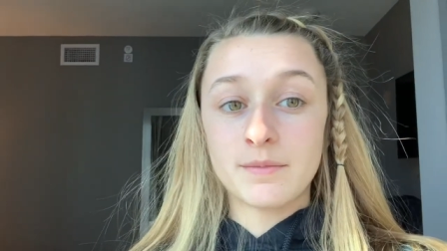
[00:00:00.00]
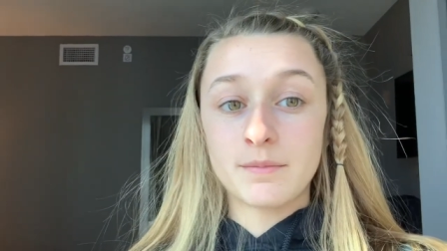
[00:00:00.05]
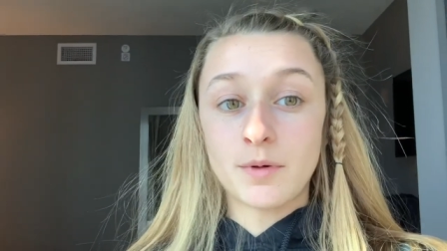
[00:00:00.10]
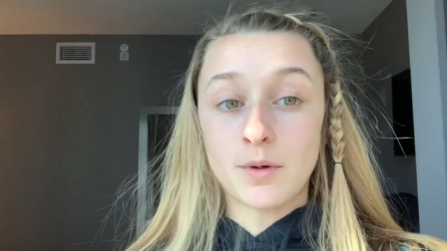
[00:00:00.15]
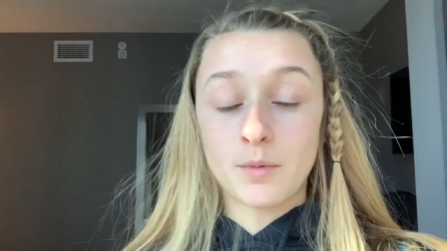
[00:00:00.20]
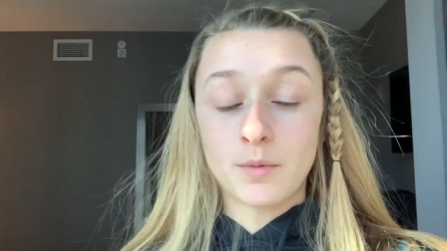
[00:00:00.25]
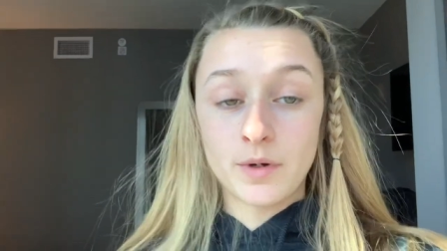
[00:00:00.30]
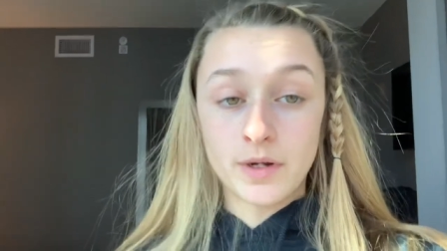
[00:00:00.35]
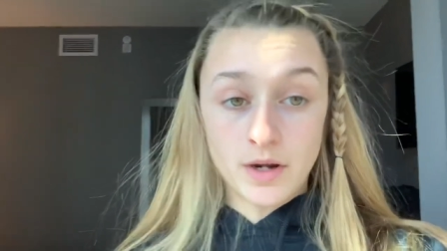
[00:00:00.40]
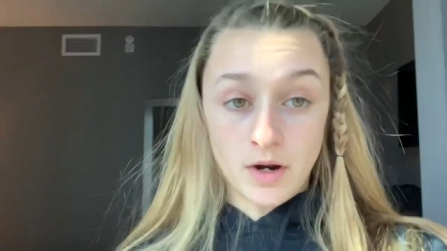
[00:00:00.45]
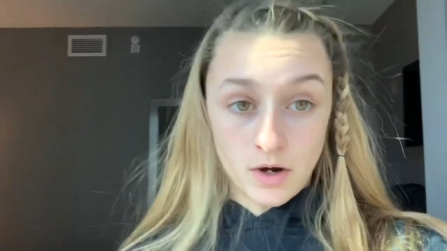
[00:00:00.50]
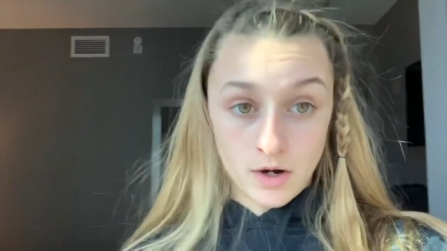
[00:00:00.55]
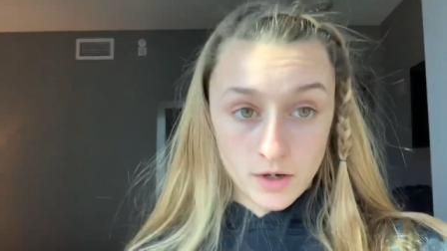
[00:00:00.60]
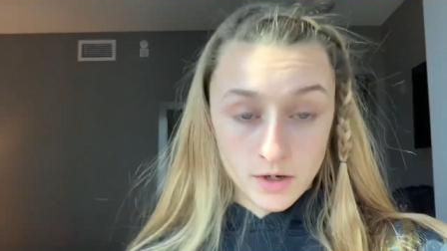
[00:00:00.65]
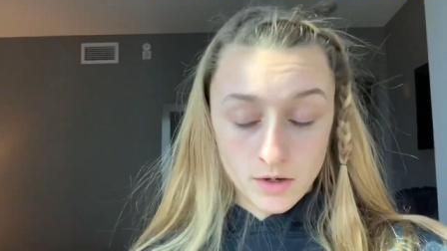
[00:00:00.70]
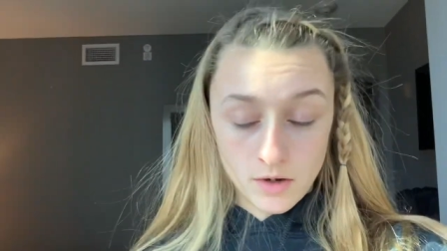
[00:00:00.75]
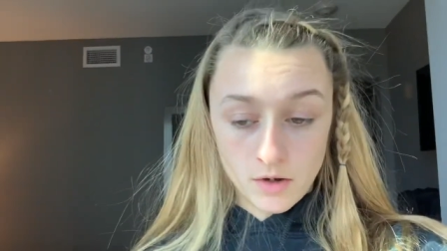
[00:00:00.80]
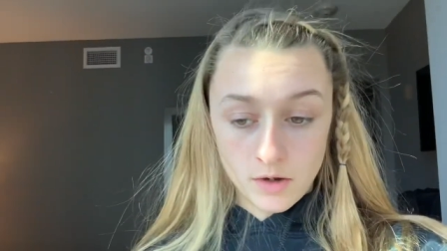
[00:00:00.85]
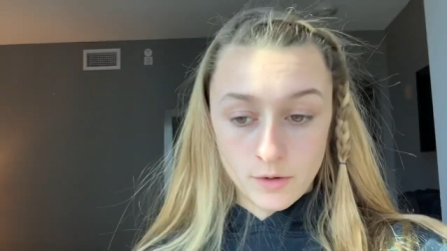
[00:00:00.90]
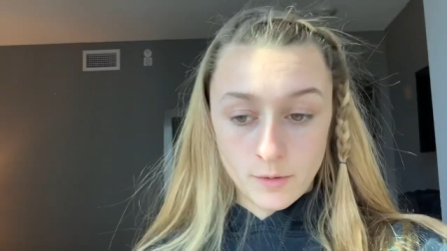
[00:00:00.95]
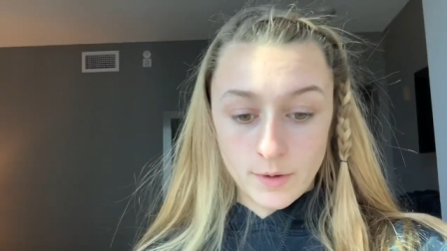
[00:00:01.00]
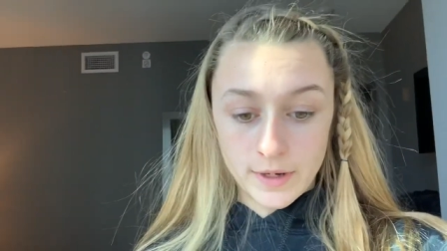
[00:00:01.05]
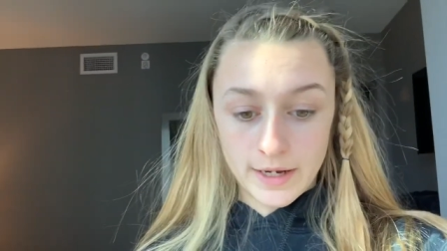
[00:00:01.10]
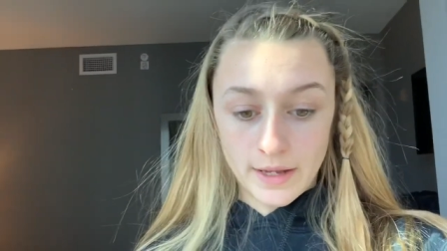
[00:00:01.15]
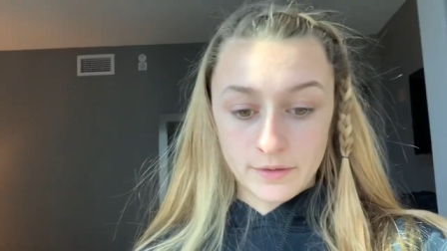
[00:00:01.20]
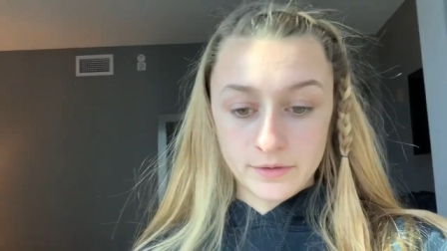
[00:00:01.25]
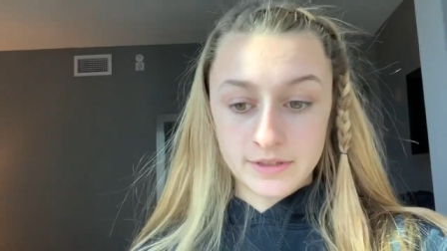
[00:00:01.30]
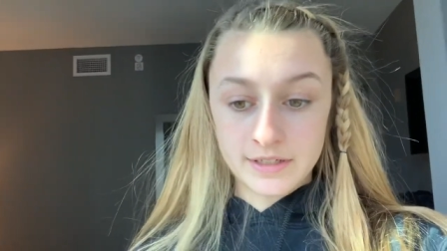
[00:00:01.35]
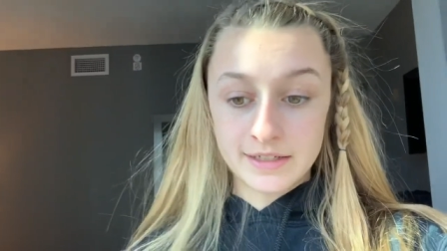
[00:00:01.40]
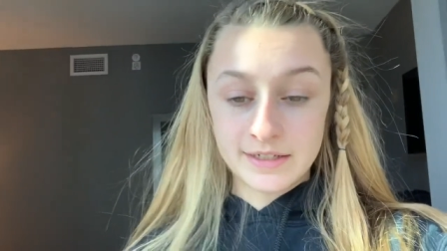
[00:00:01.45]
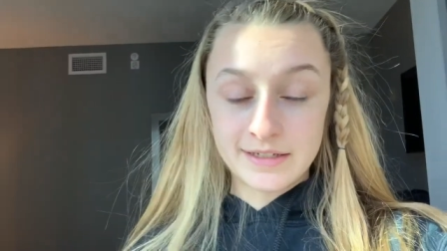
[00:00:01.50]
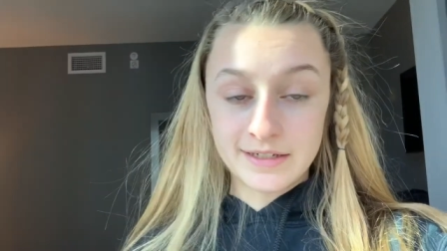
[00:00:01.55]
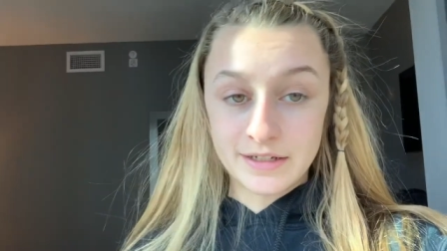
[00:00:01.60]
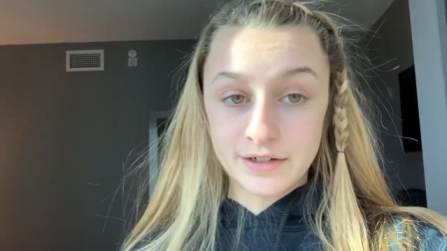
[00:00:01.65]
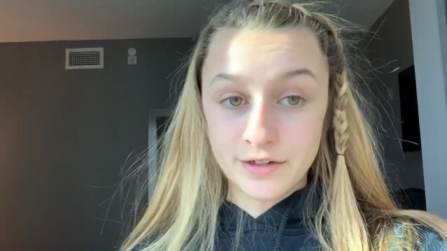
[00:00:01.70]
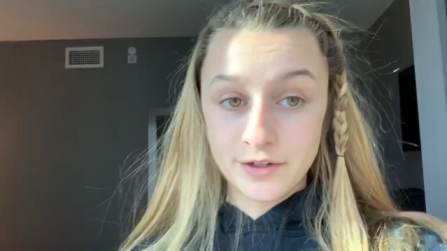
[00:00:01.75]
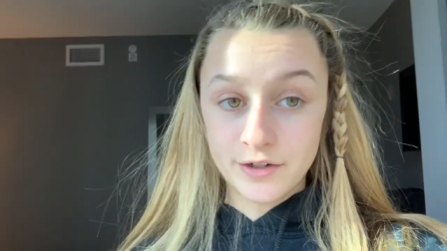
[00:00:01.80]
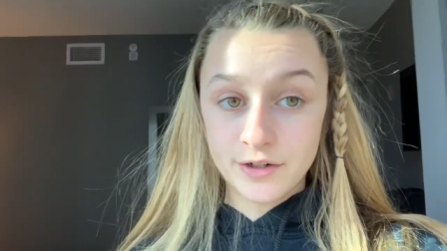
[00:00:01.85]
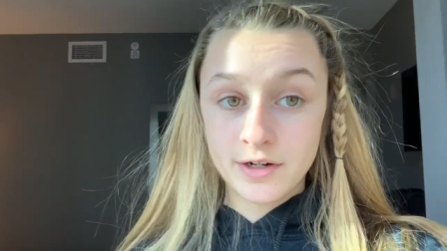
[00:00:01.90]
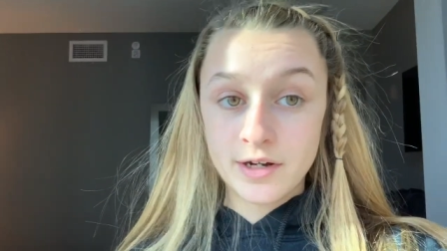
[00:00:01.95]
but we are all going out to
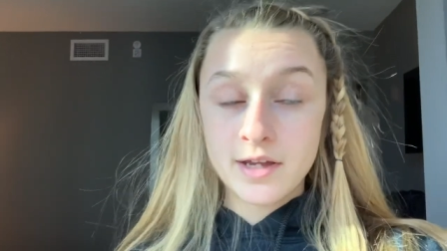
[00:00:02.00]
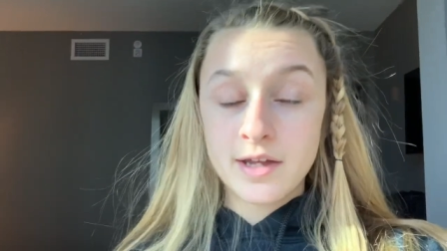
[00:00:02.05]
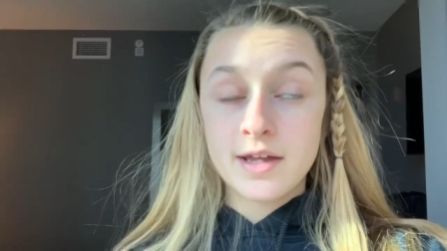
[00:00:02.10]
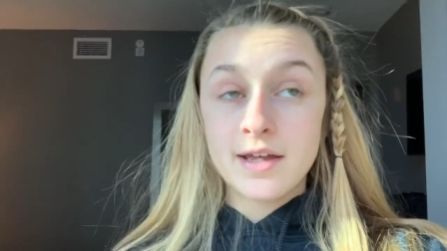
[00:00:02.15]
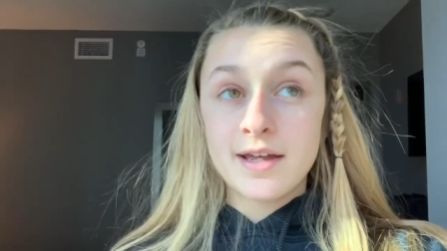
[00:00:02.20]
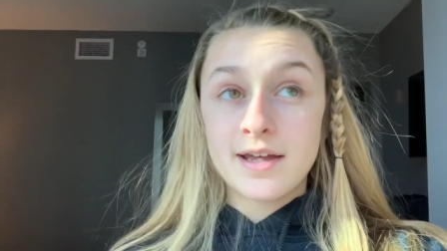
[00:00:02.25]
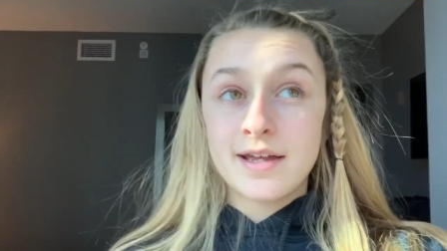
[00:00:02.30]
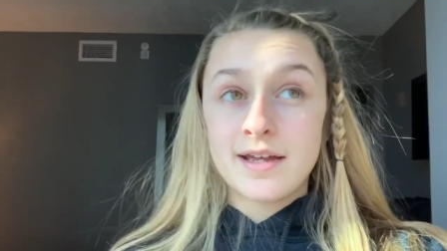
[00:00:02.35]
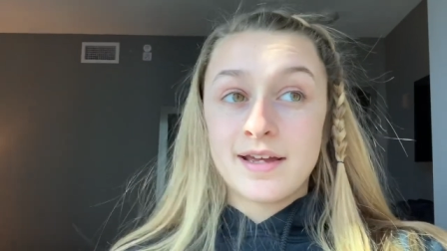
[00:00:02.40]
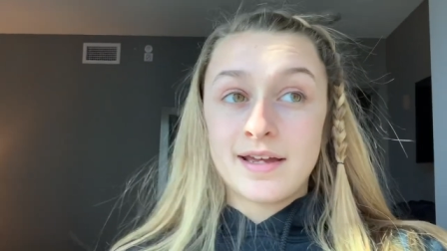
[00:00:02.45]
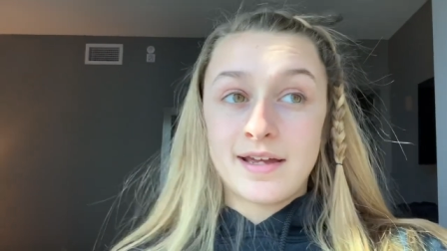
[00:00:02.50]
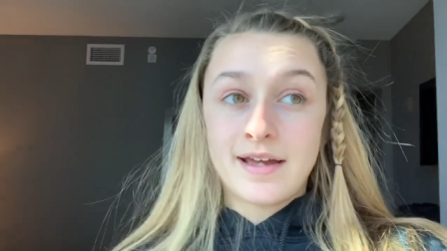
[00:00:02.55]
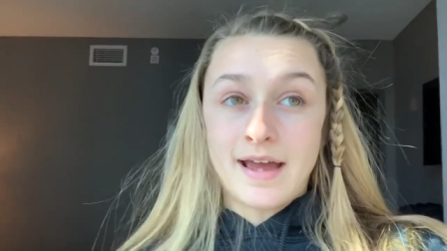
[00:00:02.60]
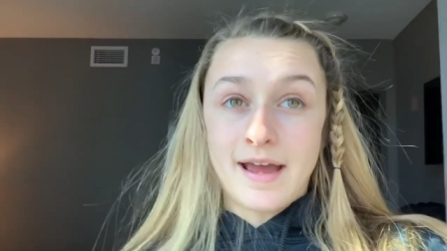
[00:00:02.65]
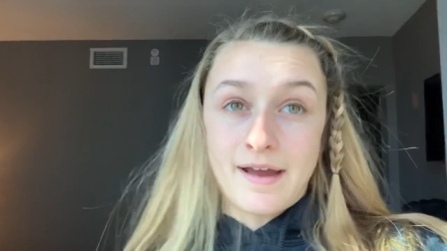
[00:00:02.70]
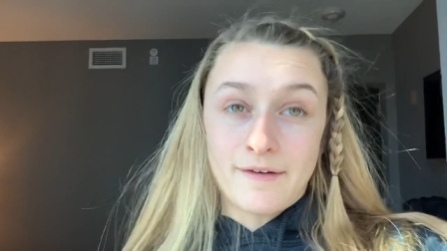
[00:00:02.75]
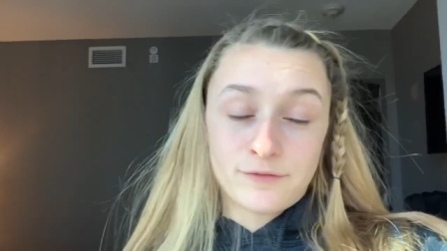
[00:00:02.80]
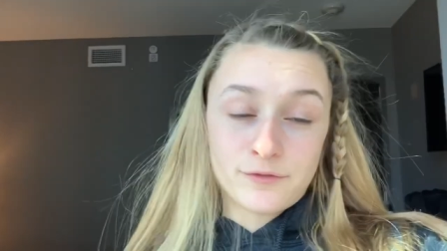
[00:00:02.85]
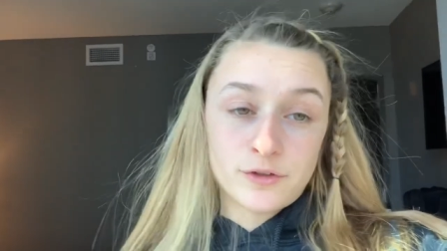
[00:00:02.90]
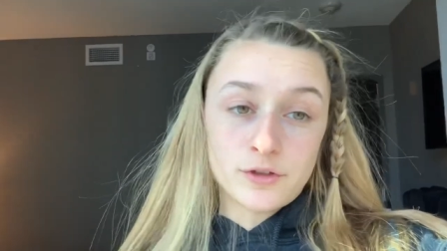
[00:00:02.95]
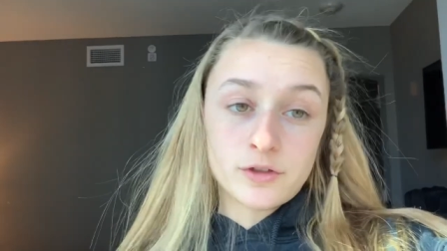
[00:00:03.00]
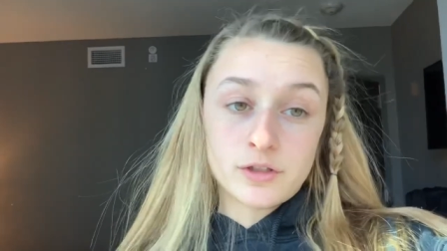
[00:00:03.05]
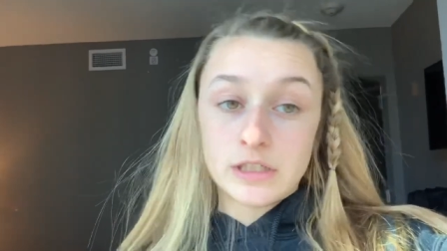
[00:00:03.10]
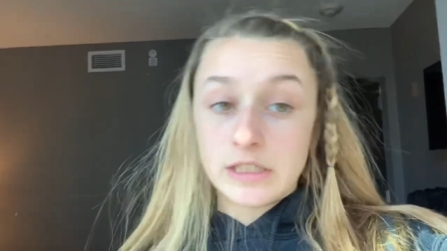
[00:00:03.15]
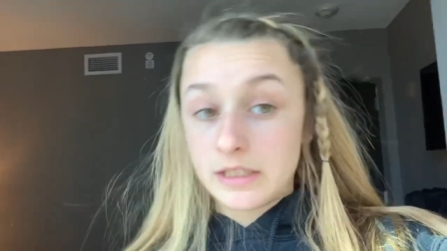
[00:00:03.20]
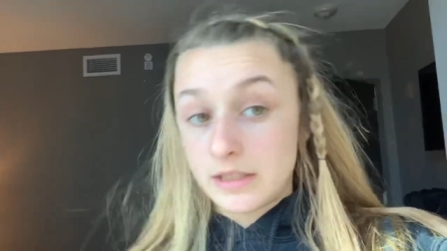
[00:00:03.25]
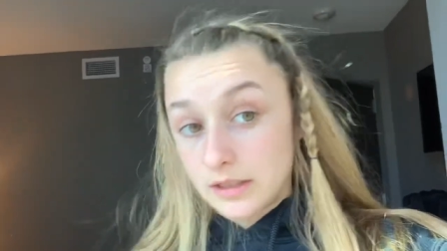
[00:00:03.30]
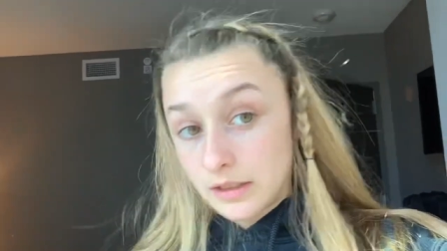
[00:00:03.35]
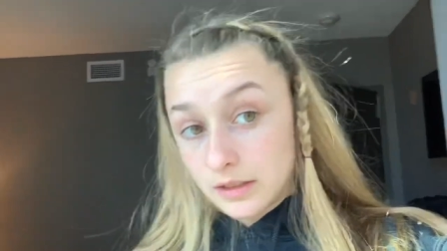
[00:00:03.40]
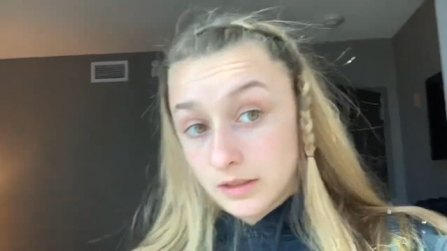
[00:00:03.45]
dinner after she's done